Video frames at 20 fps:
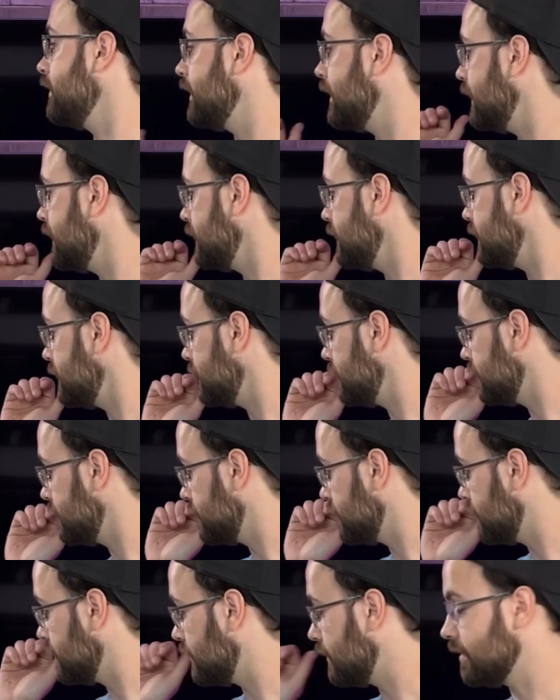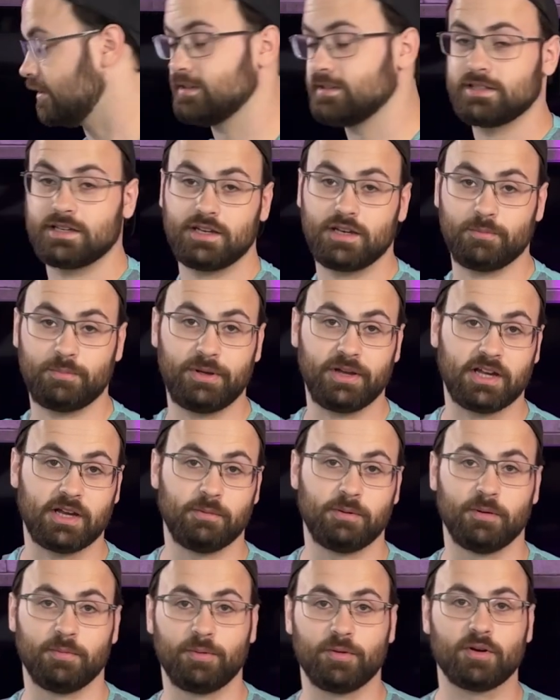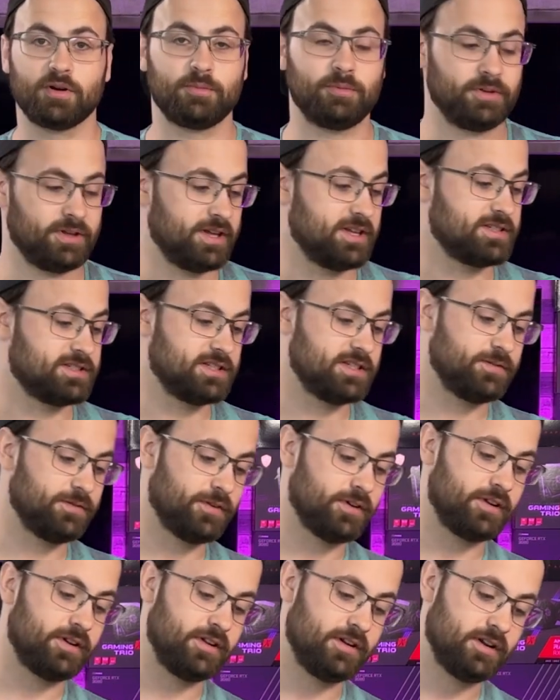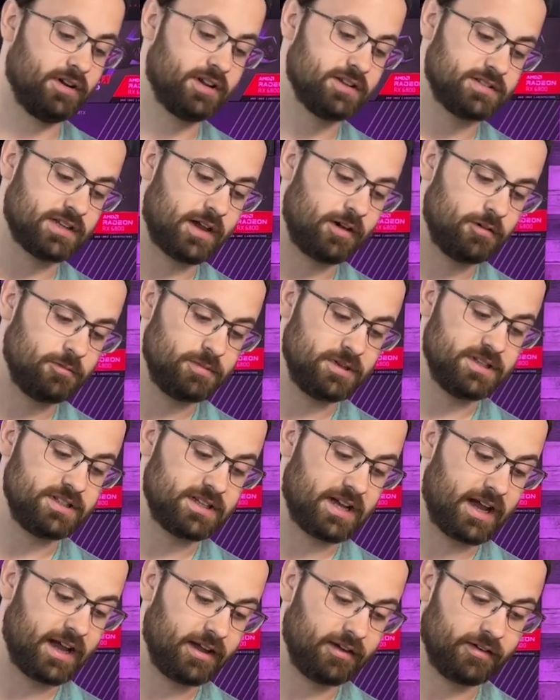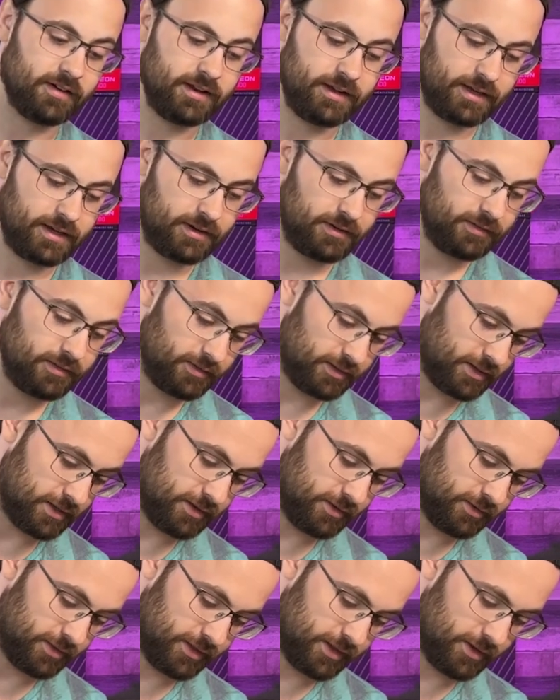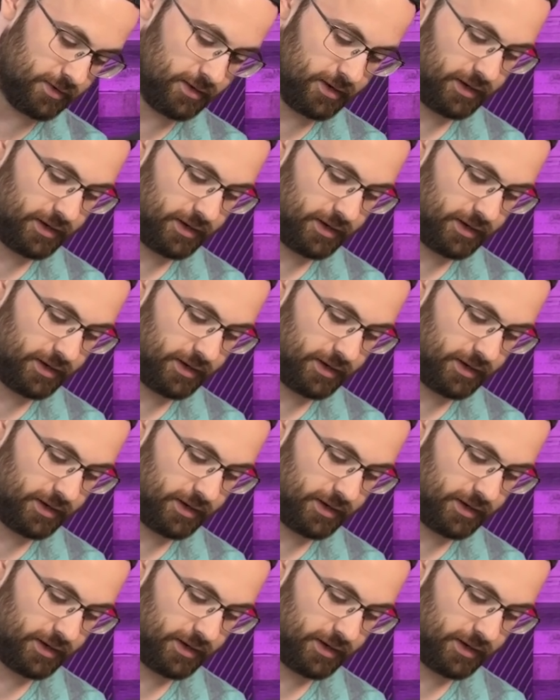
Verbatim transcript: that I decided to pick up a portable AC for in here because I would be dying right now uh, without